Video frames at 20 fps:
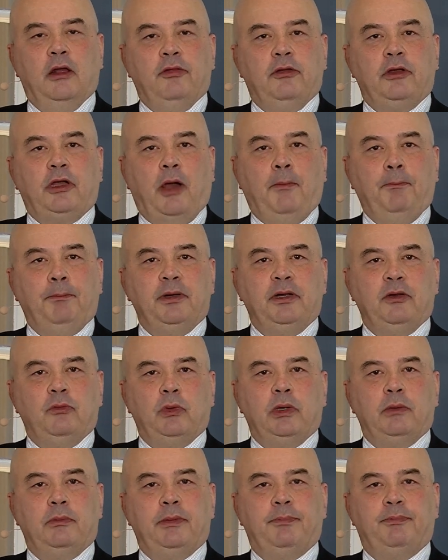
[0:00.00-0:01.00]
The company
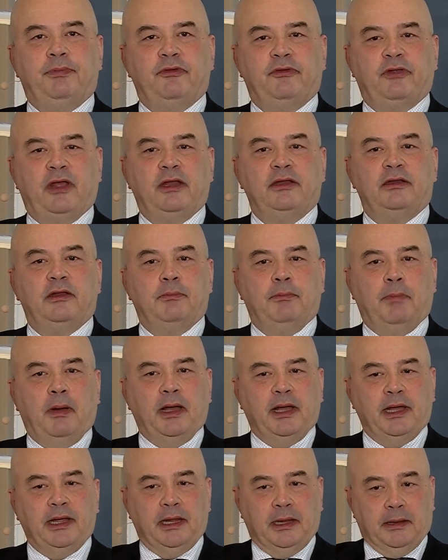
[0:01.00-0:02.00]
will be presented
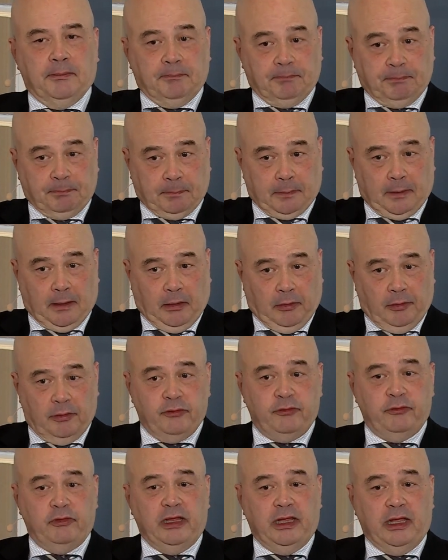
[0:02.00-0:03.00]
by
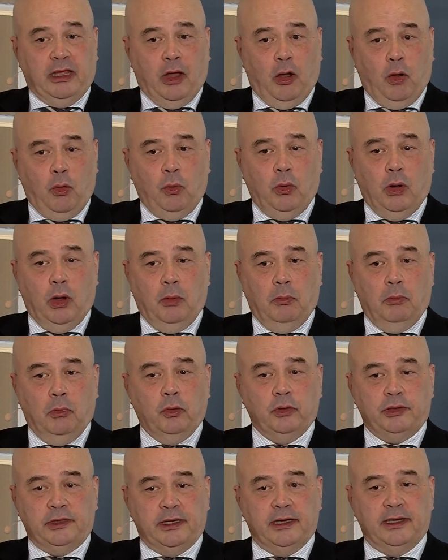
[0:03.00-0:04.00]
the CEO,
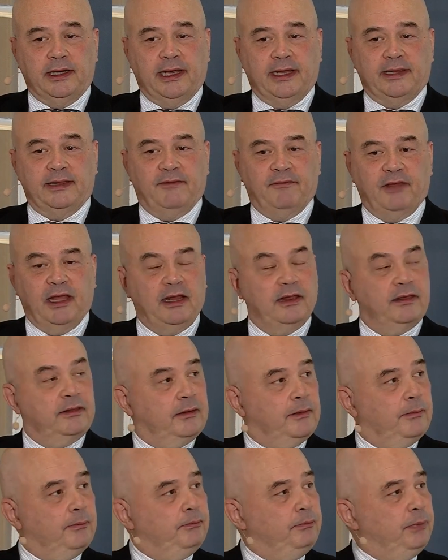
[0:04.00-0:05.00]
Morten Henneveld.
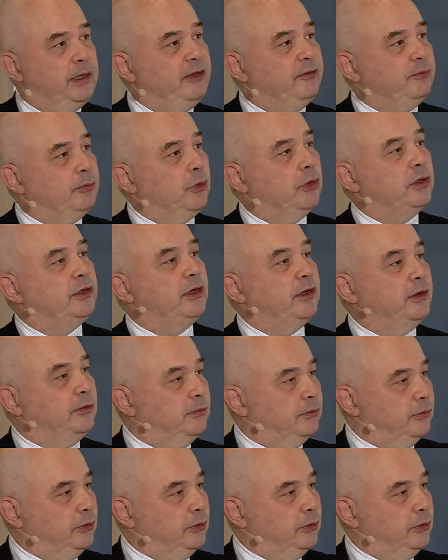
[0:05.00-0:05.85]
Please, Morten,